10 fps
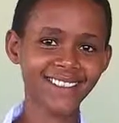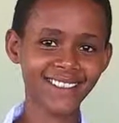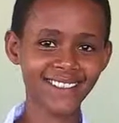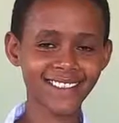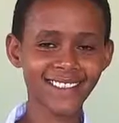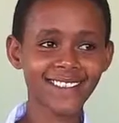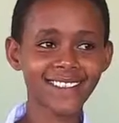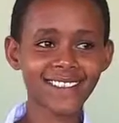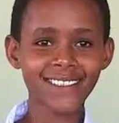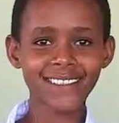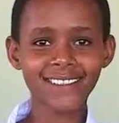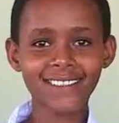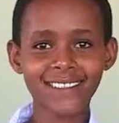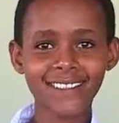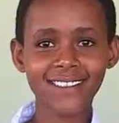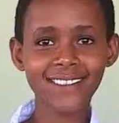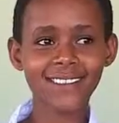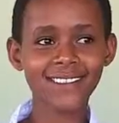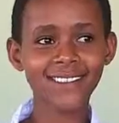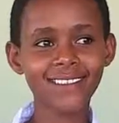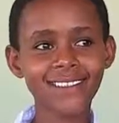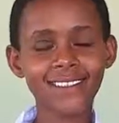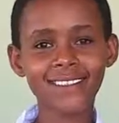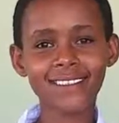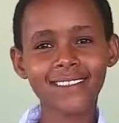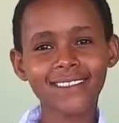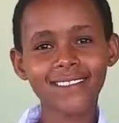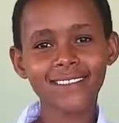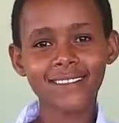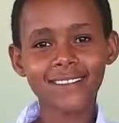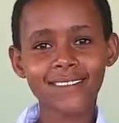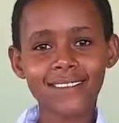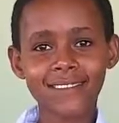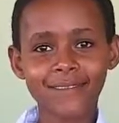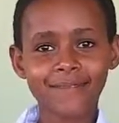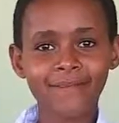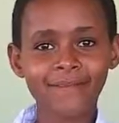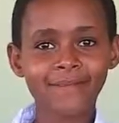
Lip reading: This person isn't speaking.